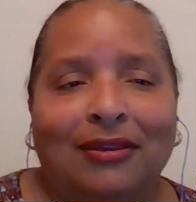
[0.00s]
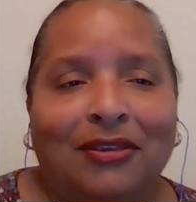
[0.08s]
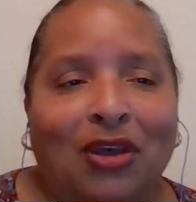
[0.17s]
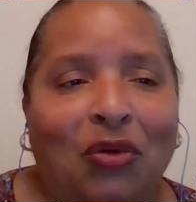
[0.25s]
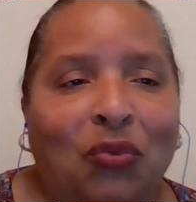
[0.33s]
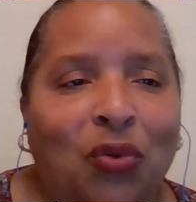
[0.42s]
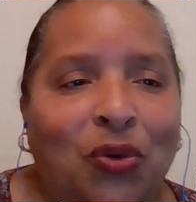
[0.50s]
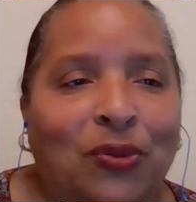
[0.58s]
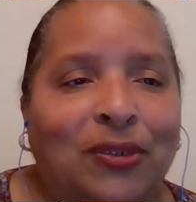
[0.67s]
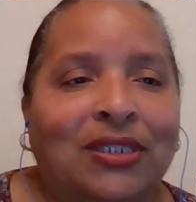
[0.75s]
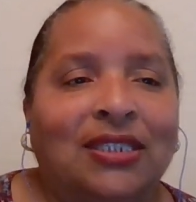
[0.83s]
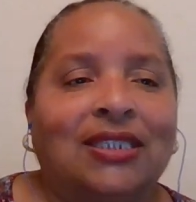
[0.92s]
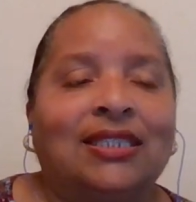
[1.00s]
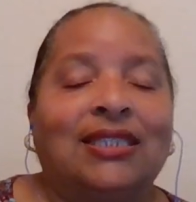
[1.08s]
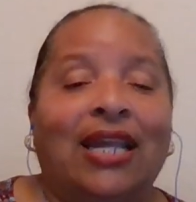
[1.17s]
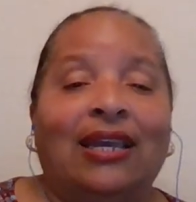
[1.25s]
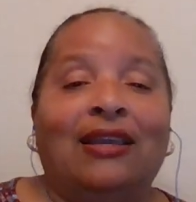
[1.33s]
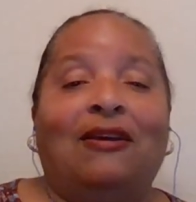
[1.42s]
the Whooten
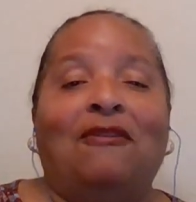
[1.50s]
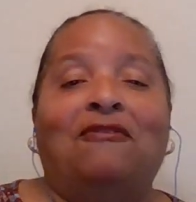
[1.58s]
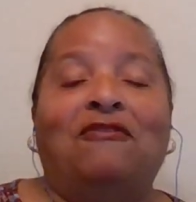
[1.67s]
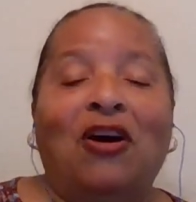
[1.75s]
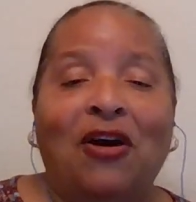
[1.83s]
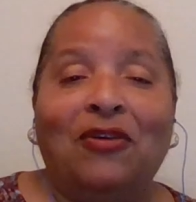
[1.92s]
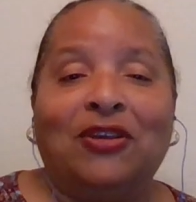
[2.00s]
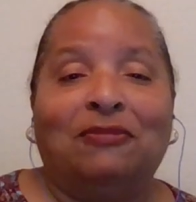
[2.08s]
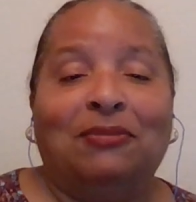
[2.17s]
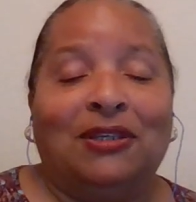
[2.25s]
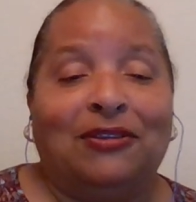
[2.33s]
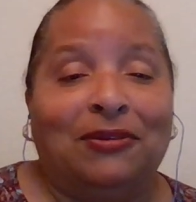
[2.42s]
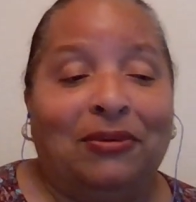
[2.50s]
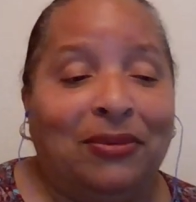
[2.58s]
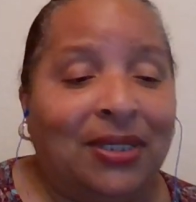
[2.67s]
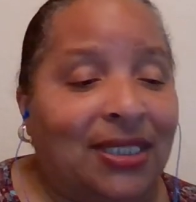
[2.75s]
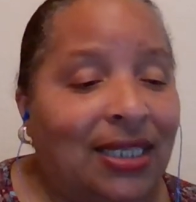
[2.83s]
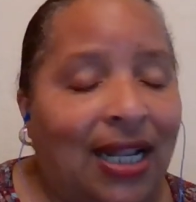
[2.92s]
State Forest Mystery,
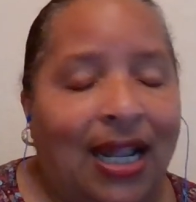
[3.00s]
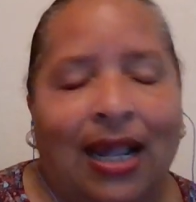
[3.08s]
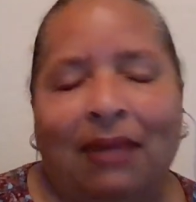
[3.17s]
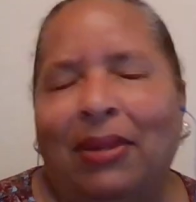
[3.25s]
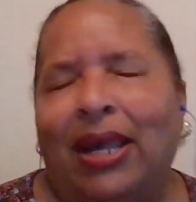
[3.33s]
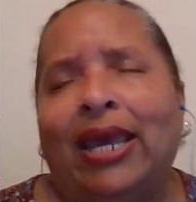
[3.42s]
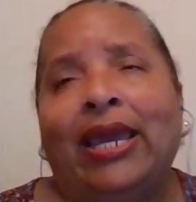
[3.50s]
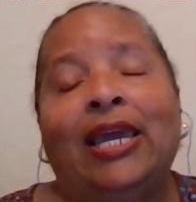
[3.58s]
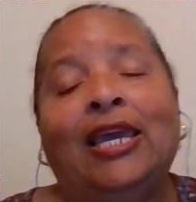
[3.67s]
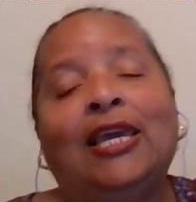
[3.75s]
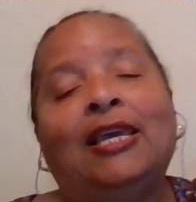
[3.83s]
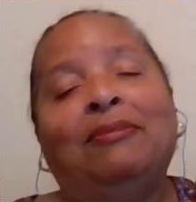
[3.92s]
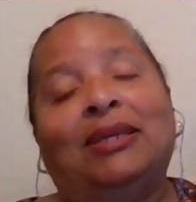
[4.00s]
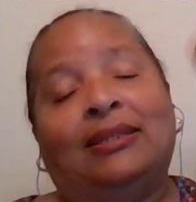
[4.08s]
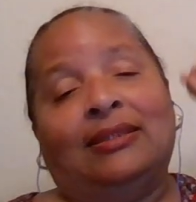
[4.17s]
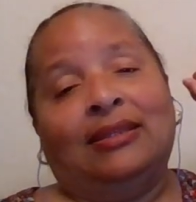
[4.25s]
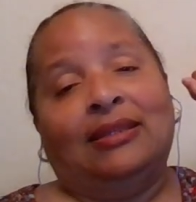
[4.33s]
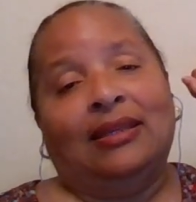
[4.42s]
which I'm aiming
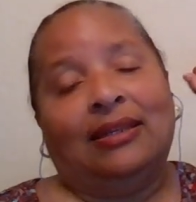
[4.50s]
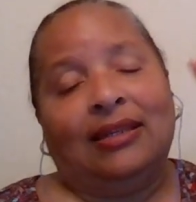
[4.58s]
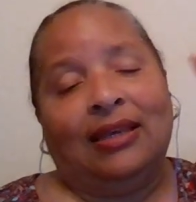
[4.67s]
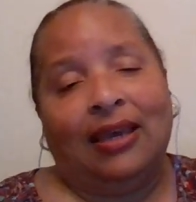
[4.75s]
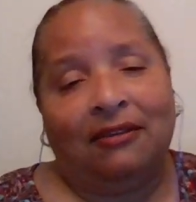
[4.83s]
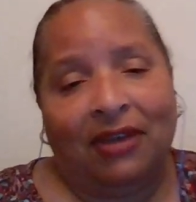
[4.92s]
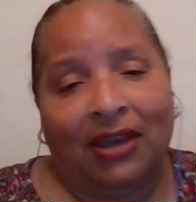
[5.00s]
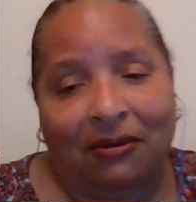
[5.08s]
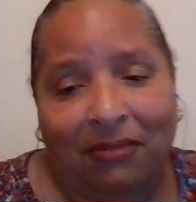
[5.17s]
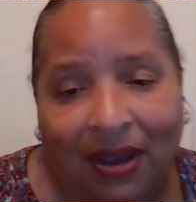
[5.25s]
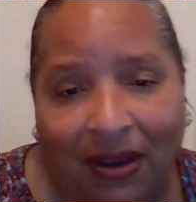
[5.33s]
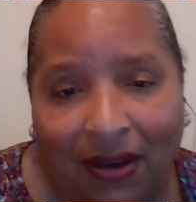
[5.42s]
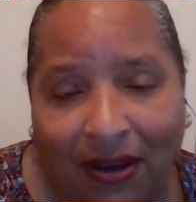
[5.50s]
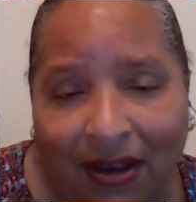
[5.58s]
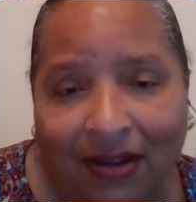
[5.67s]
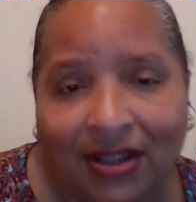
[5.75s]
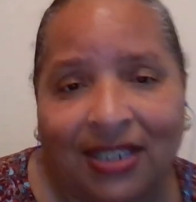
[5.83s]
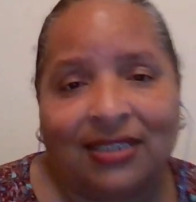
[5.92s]
to have out by
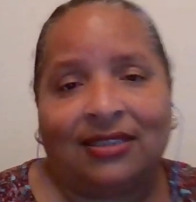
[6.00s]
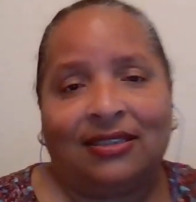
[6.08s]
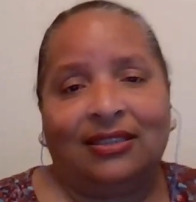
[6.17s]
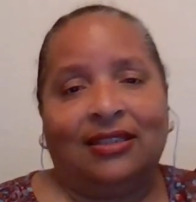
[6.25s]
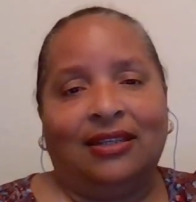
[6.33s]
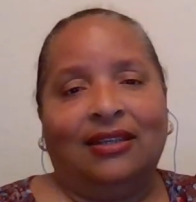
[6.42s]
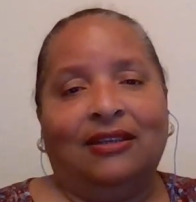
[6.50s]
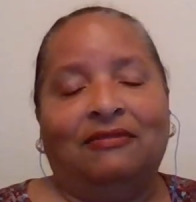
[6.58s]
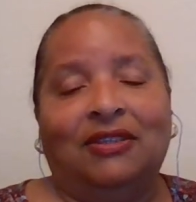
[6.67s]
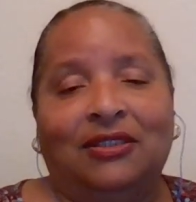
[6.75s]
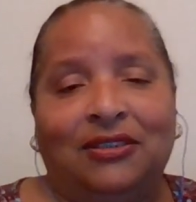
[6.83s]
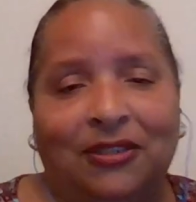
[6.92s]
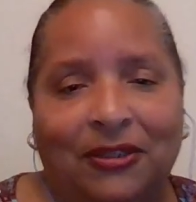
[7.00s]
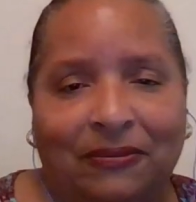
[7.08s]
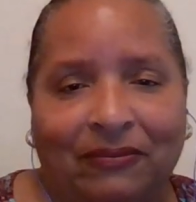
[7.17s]
August of this year.